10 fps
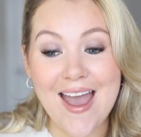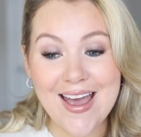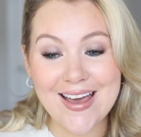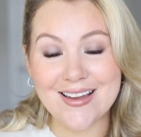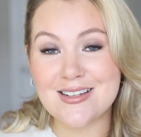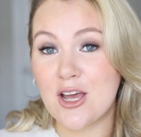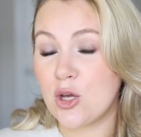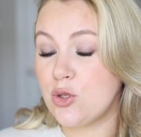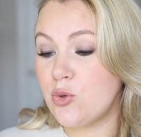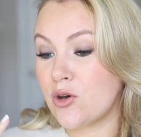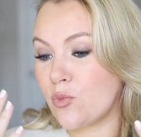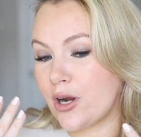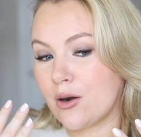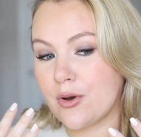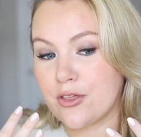And you can
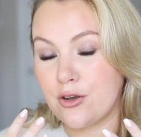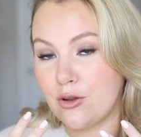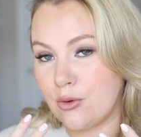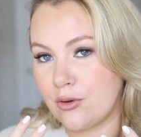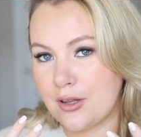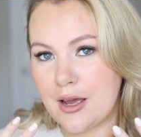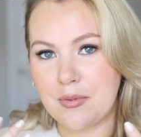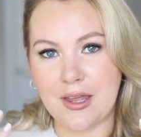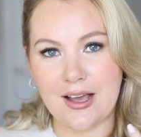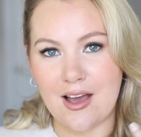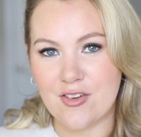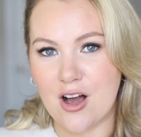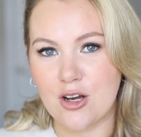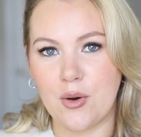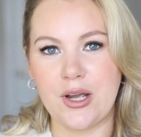wear it with a nude lip like I've
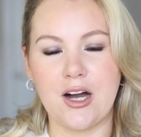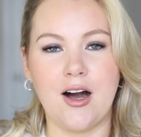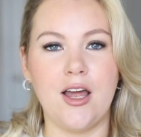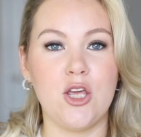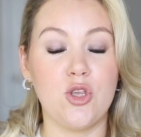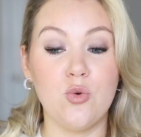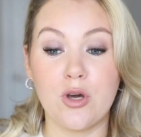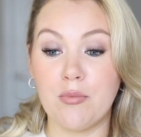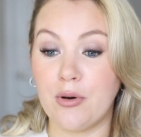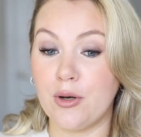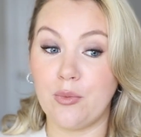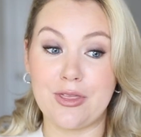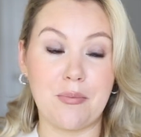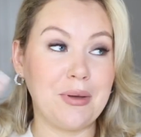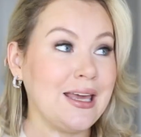got going on. You can put it
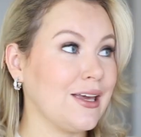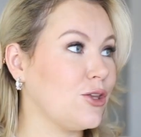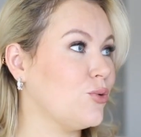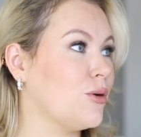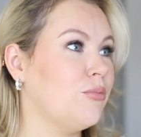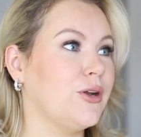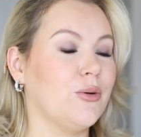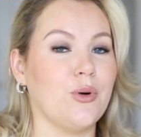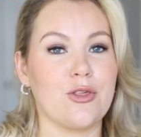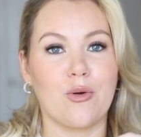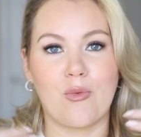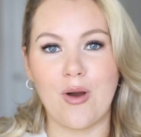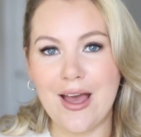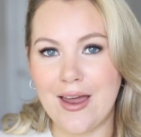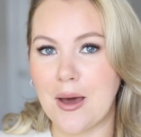with a pink, you can put it with a
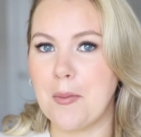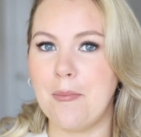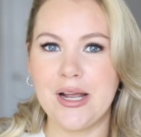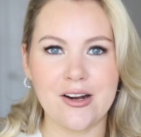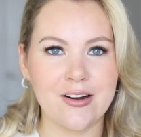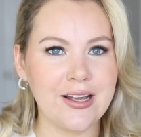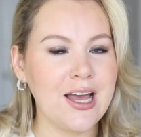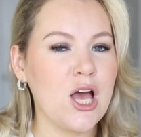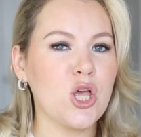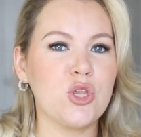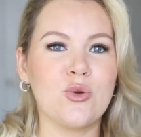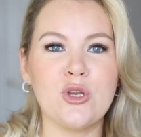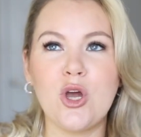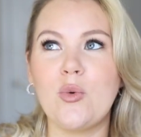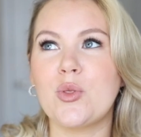red, a berry. You
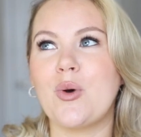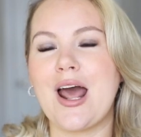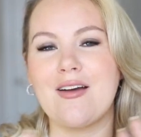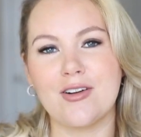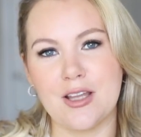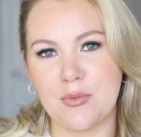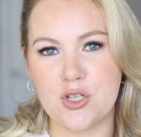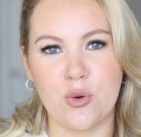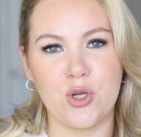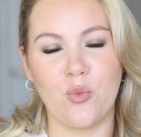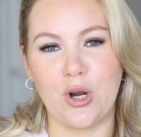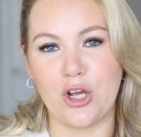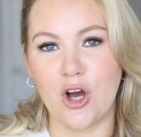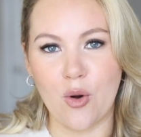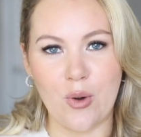can go with whatever lip tone you wanna
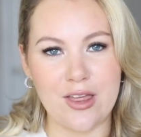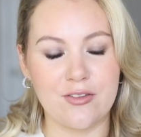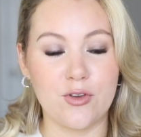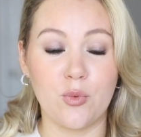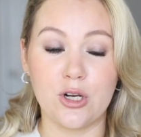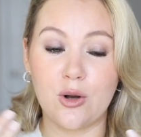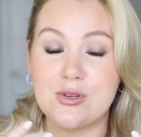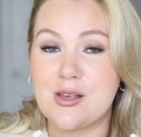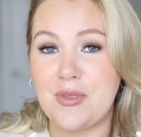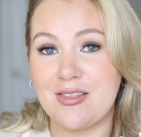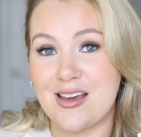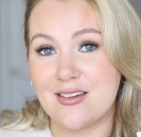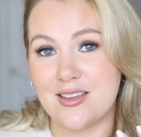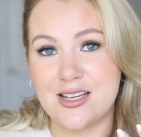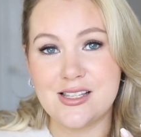go with. If you wanna go with something like
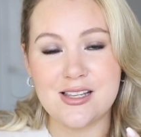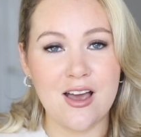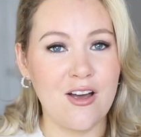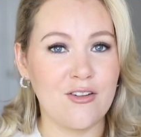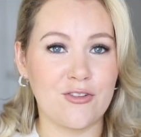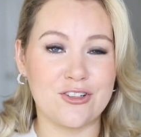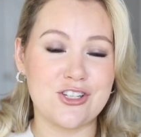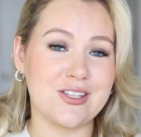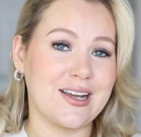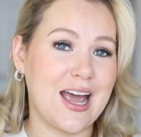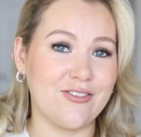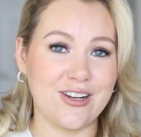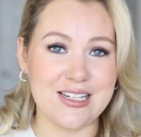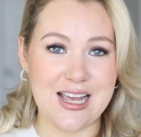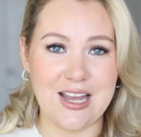this, for just like
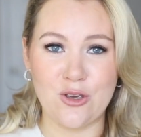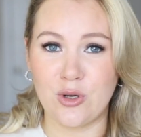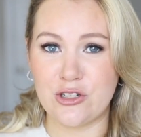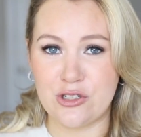every day, you can